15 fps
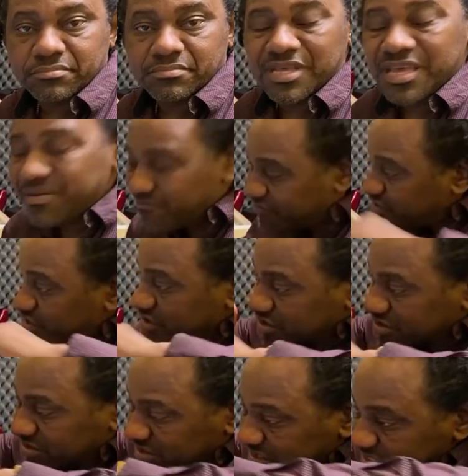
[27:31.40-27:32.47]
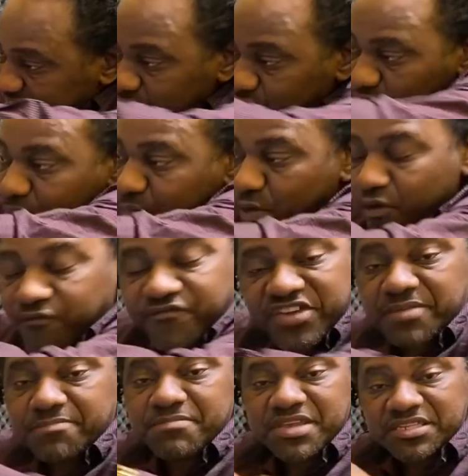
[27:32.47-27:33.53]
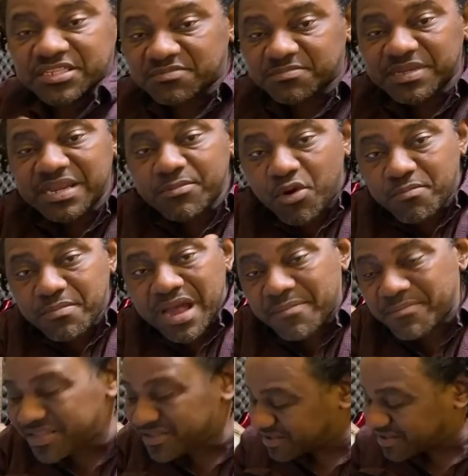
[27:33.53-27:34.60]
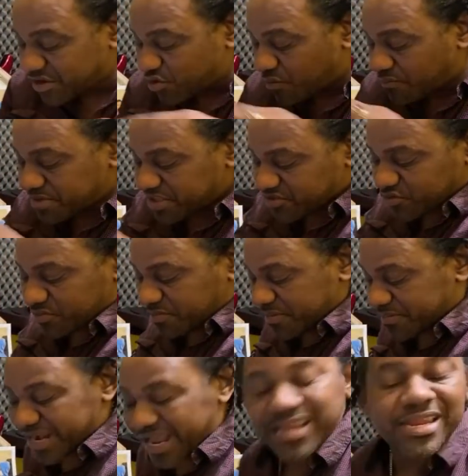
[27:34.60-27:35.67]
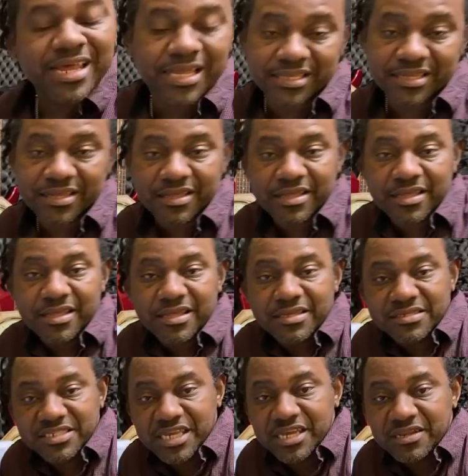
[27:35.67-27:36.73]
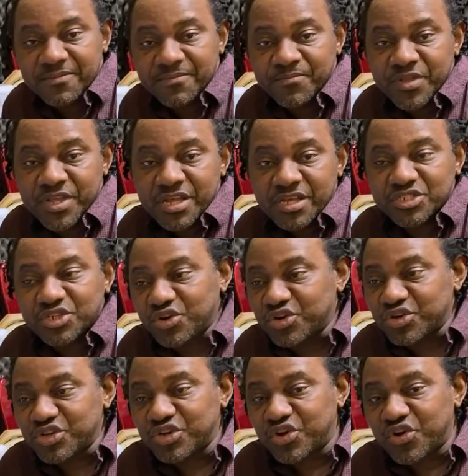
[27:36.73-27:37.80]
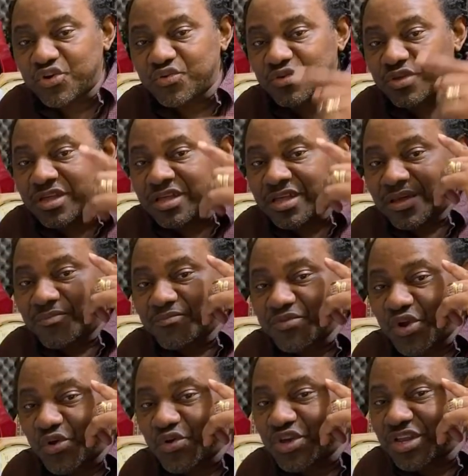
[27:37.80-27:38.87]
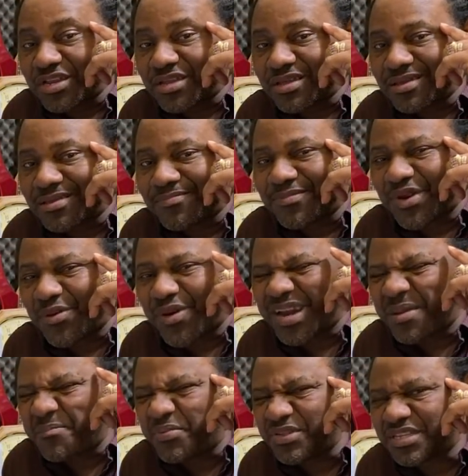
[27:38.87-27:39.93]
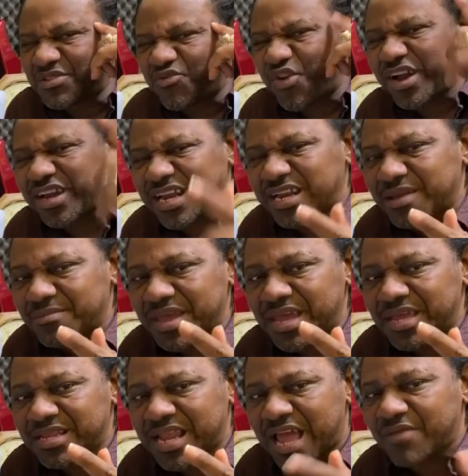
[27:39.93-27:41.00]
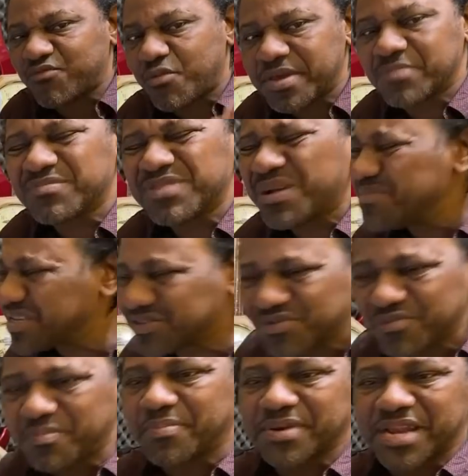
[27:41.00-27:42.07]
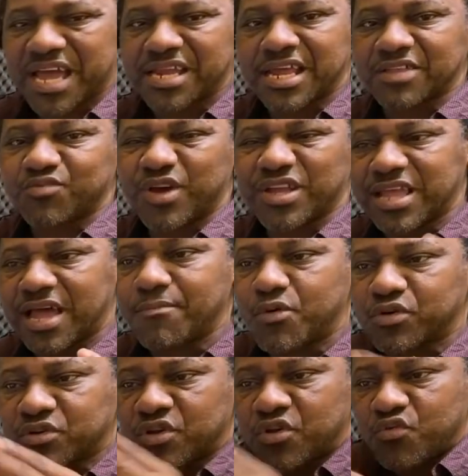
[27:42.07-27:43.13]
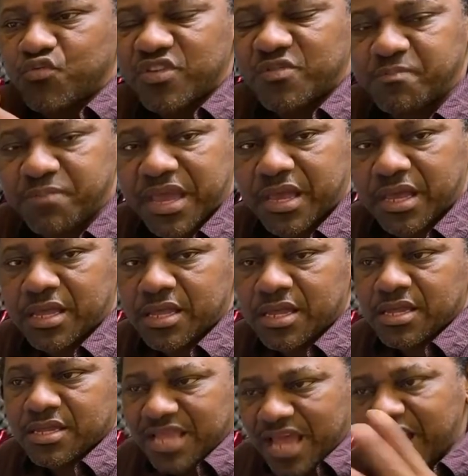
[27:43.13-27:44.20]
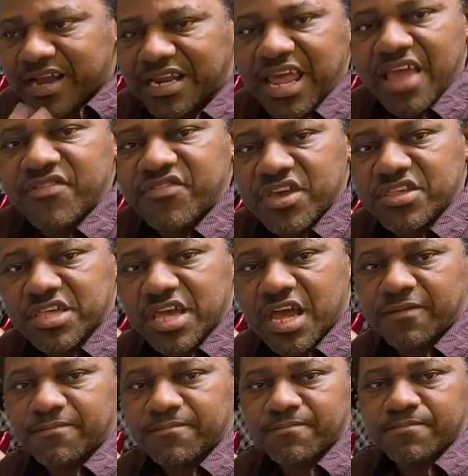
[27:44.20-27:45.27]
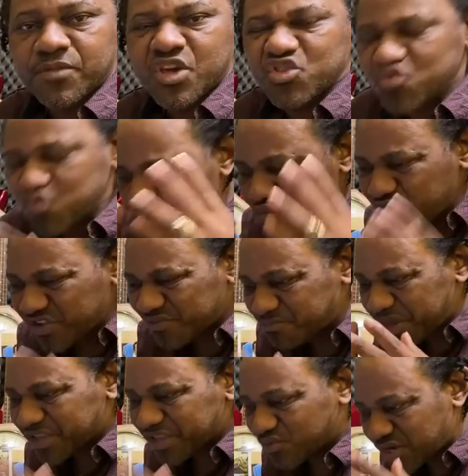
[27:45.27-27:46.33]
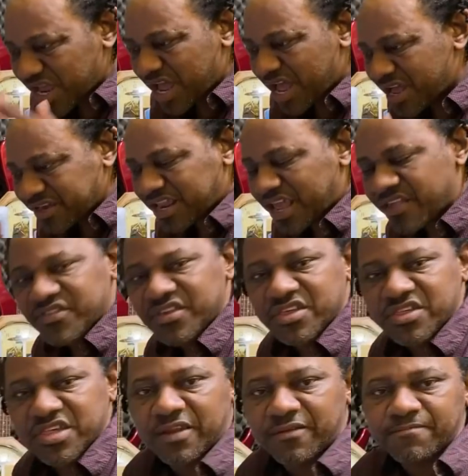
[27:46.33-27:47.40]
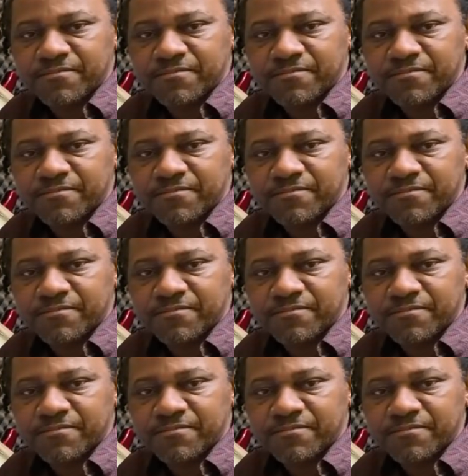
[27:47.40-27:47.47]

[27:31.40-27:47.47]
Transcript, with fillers: Him for just stay away about film business, but about my business. I don't business with people like that. See? So, you know, me know, yeah, me know want to put it wrong in them head like, but me, me no business with people like that. We talk about respect the organization. Show respect to the organization.